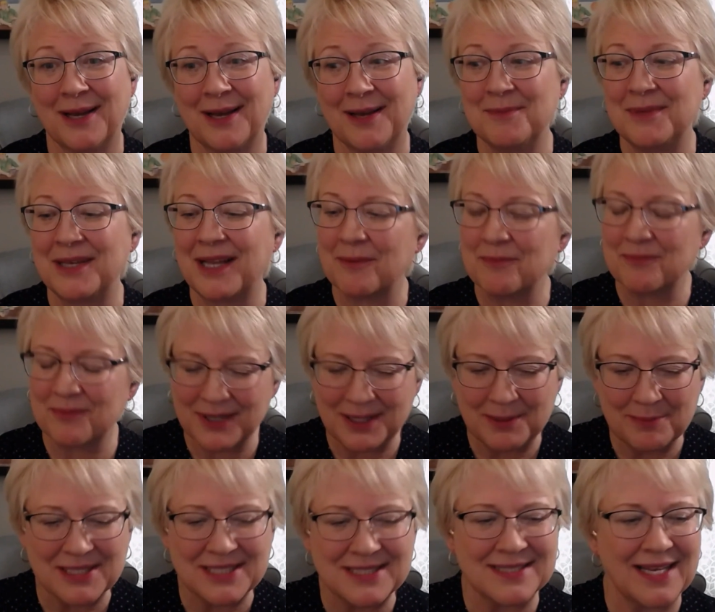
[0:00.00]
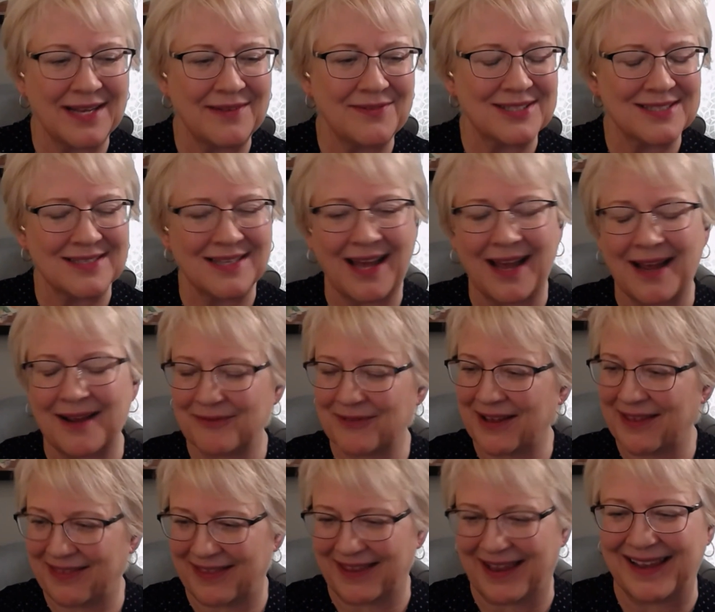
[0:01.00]
I mean, I pretty much saved his
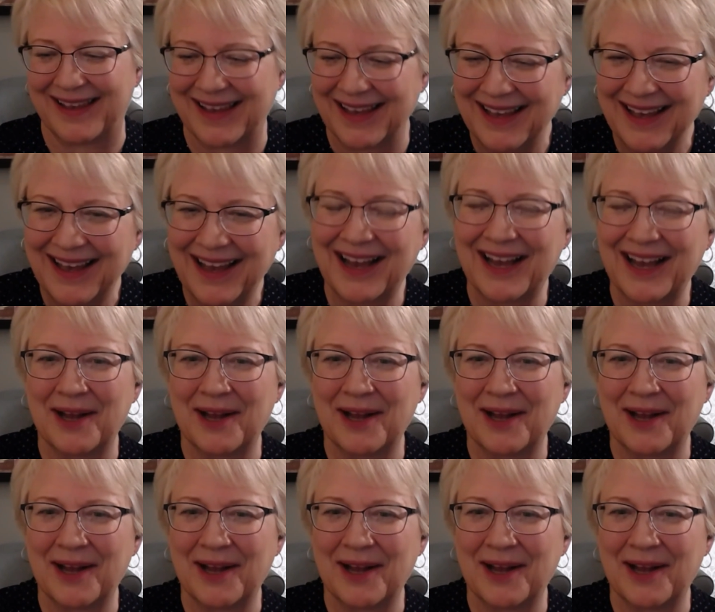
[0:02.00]
life, I think.